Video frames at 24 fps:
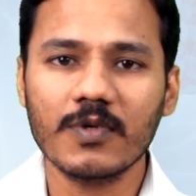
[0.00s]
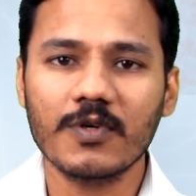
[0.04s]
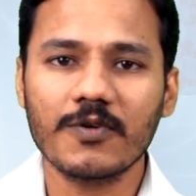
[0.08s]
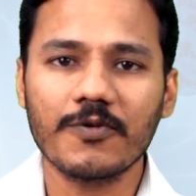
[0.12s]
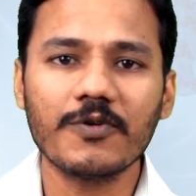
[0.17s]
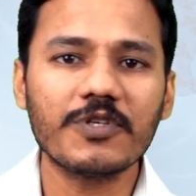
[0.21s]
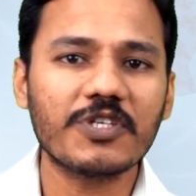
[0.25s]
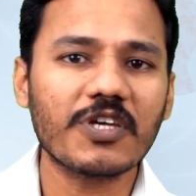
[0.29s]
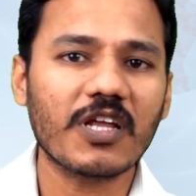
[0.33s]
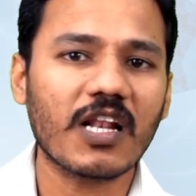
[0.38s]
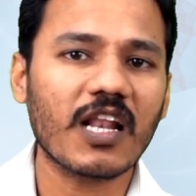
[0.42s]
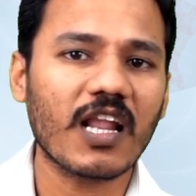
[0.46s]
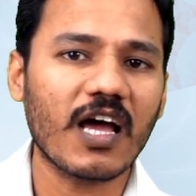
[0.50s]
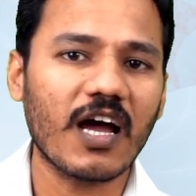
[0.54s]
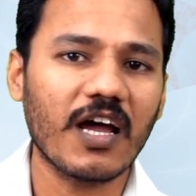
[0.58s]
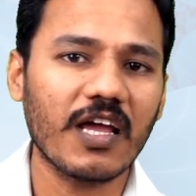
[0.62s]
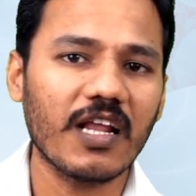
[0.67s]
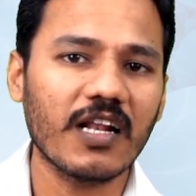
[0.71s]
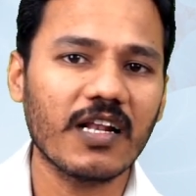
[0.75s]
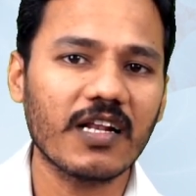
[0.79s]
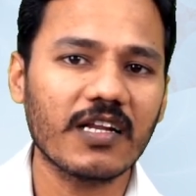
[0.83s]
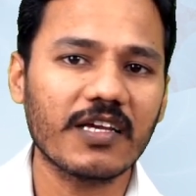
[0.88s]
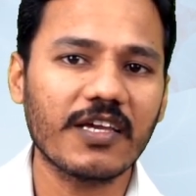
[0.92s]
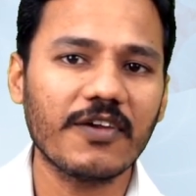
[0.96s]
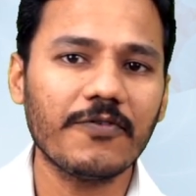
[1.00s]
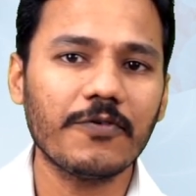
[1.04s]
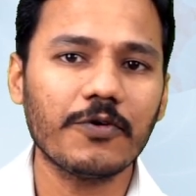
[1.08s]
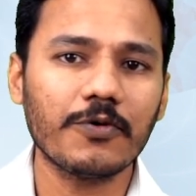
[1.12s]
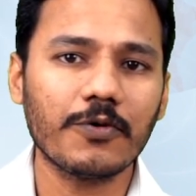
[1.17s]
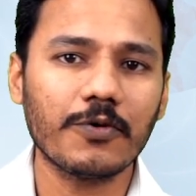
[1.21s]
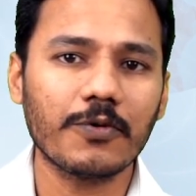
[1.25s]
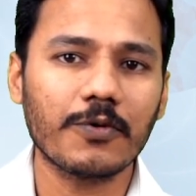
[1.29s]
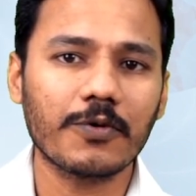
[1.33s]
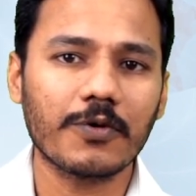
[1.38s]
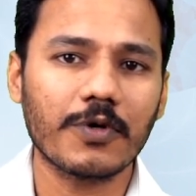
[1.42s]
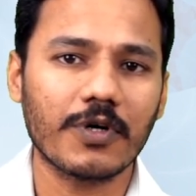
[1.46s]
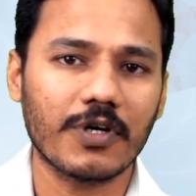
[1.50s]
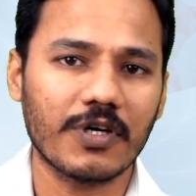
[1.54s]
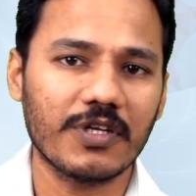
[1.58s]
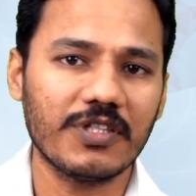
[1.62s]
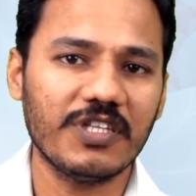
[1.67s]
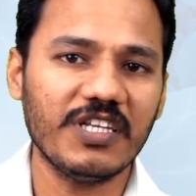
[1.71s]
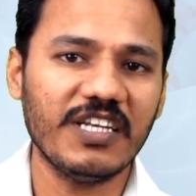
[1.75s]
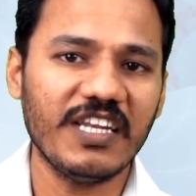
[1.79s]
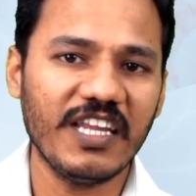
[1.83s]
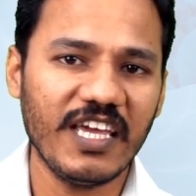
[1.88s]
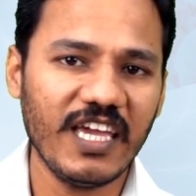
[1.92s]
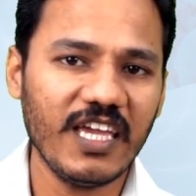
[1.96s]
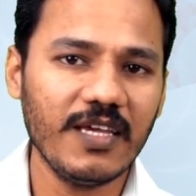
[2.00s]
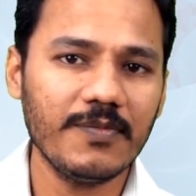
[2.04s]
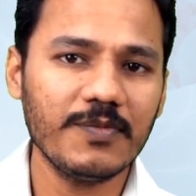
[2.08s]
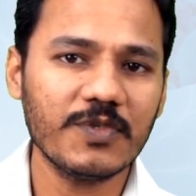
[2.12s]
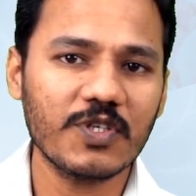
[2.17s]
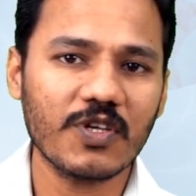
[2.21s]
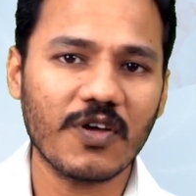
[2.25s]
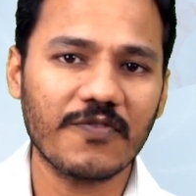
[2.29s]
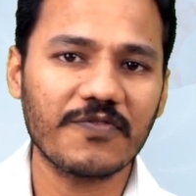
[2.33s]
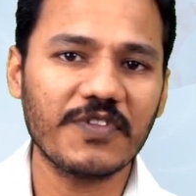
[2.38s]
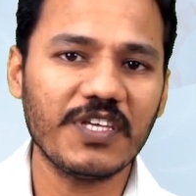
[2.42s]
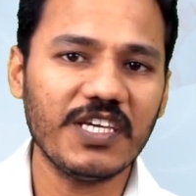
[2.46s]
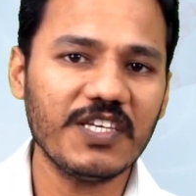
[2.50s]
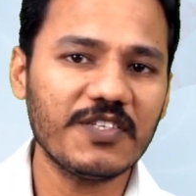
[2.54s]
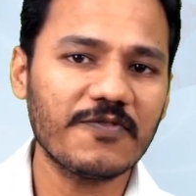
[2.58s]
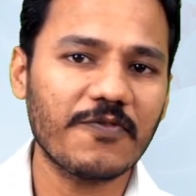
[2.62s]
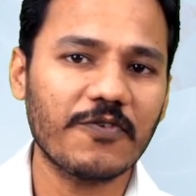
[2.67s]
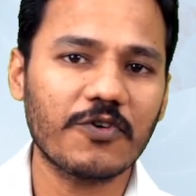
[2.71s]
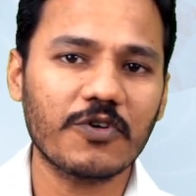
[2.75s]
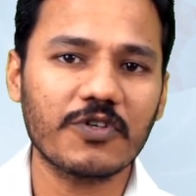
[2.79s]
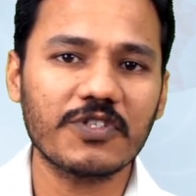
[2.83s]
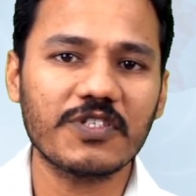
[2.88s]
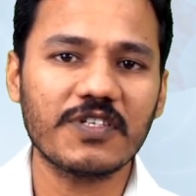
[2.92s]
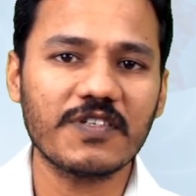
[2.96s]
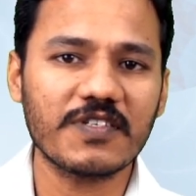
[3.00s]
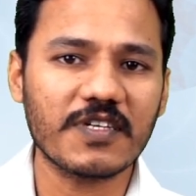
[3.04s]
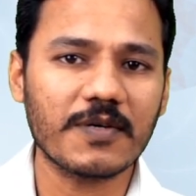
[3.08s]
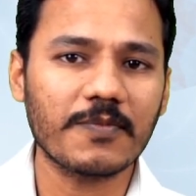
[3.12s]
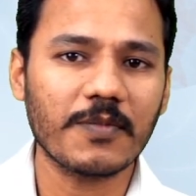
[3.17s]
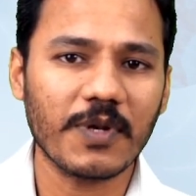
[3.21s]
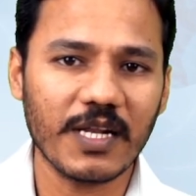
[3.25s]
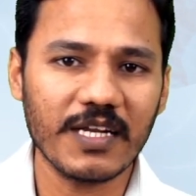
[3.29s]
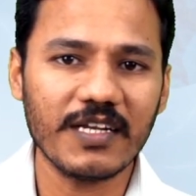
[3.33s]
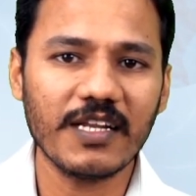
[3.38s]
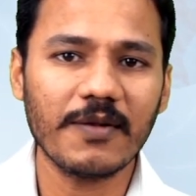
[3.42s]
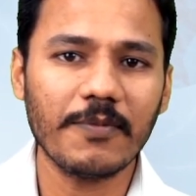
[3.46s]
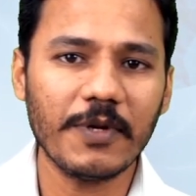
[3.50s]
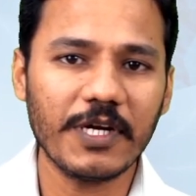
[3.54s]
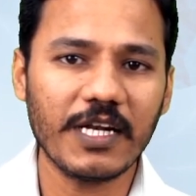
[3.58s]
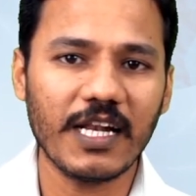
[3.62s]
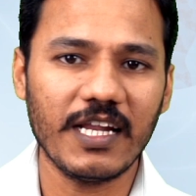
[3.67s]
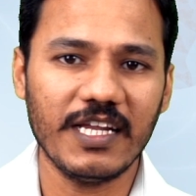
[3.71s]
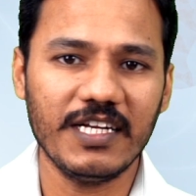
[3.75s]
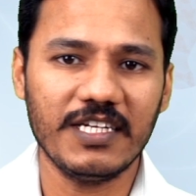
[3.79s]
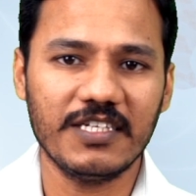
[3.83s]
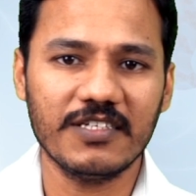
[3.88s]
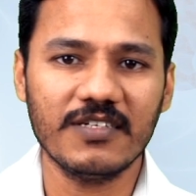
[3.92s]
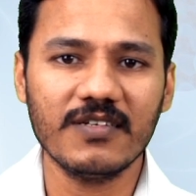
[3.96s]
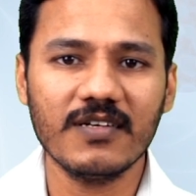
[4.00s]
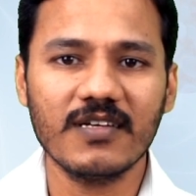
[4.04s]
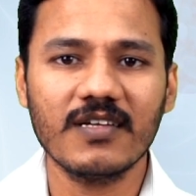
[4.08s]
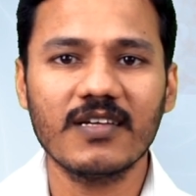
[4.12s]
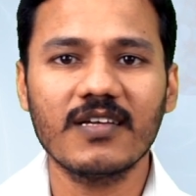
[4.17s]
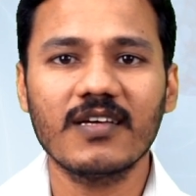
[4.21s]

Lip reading: which I will give you the names of these photosystem little bit later.